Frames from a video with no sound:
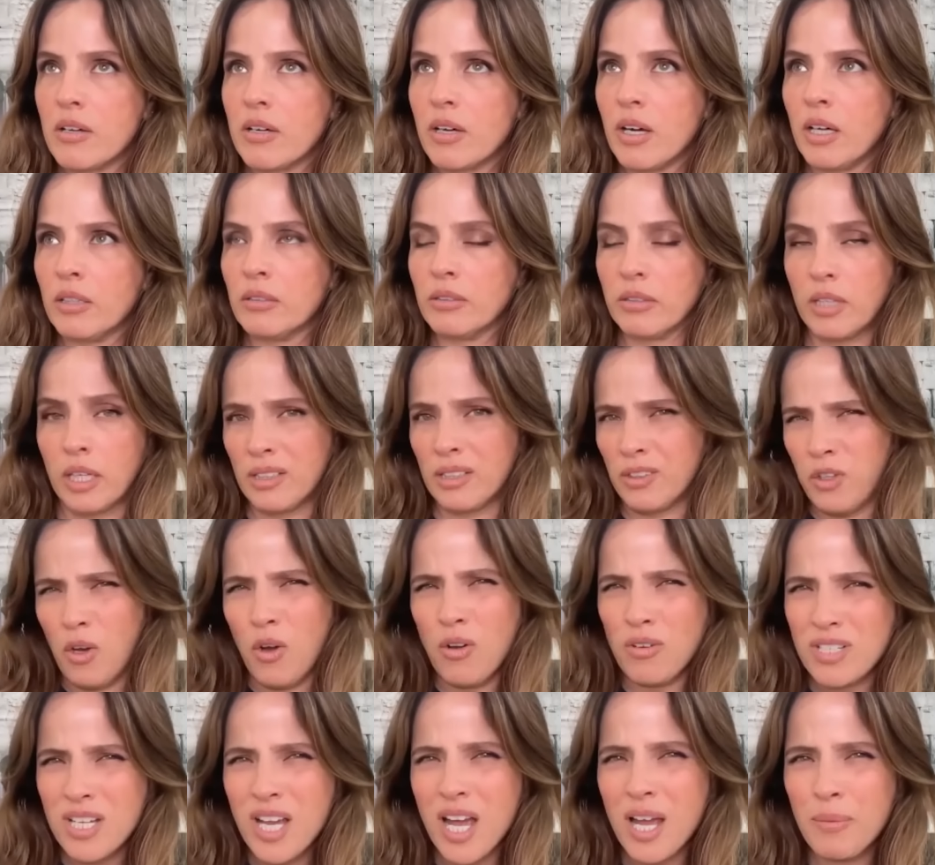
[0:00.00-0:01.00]
a
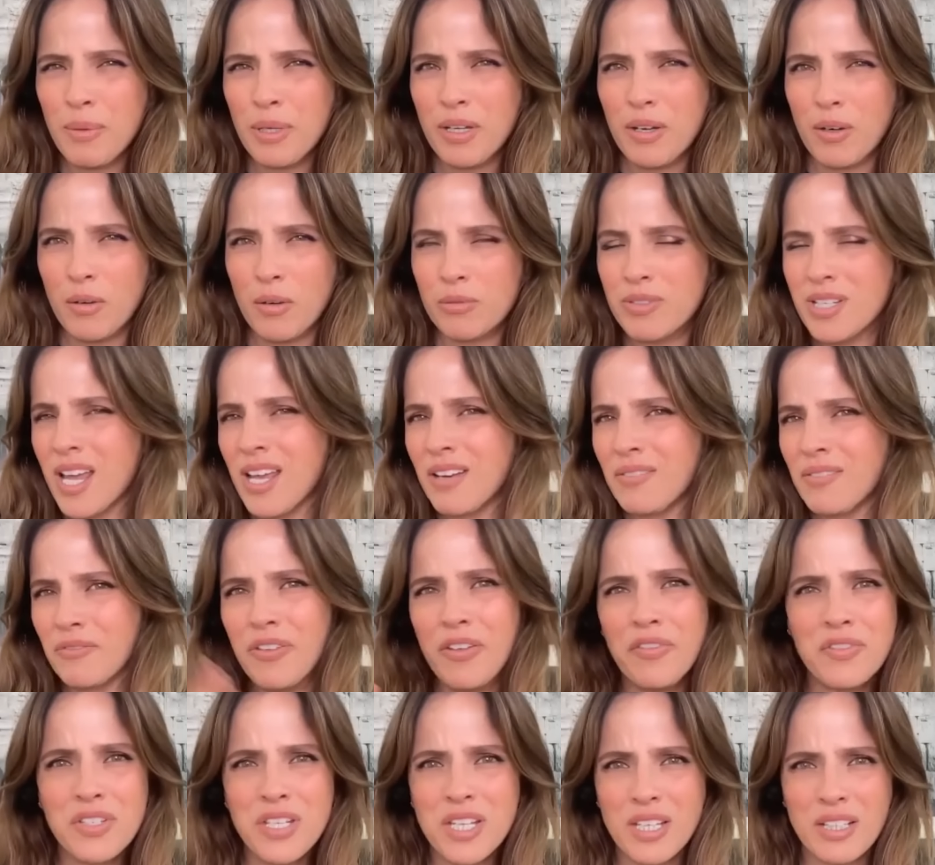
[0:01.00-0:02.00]
long time ago, 10,
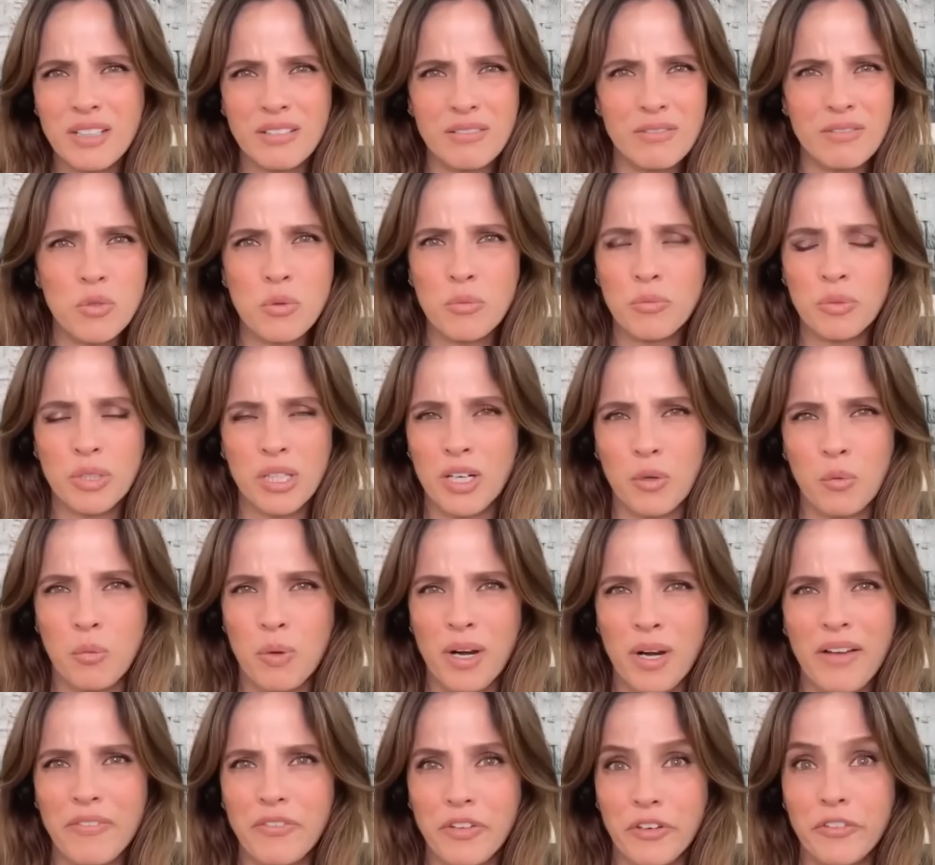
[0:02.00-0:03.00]
15, you know,
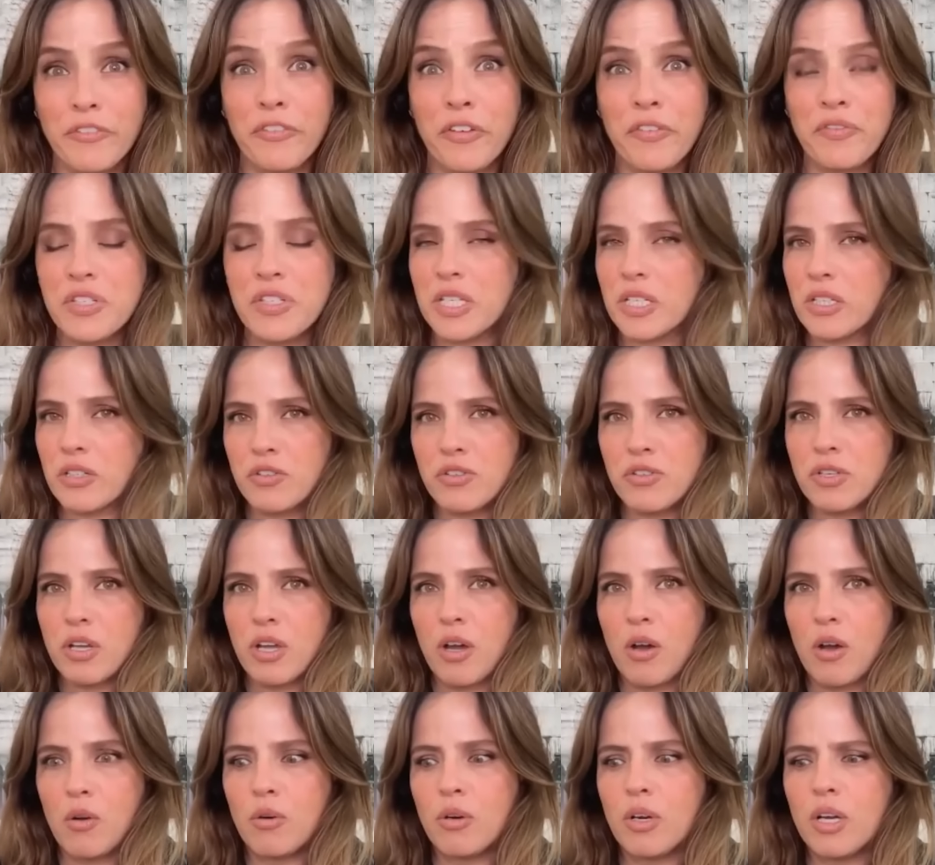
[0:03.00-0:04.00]
whatever, 15 years
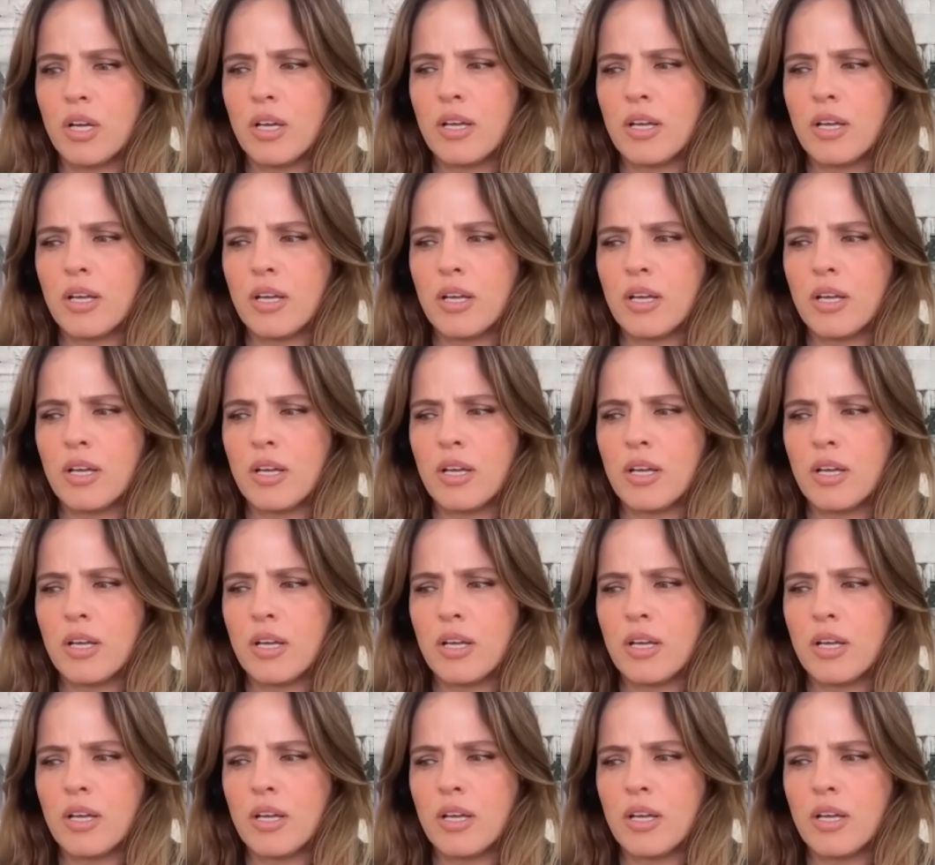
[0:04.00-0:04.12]
ago,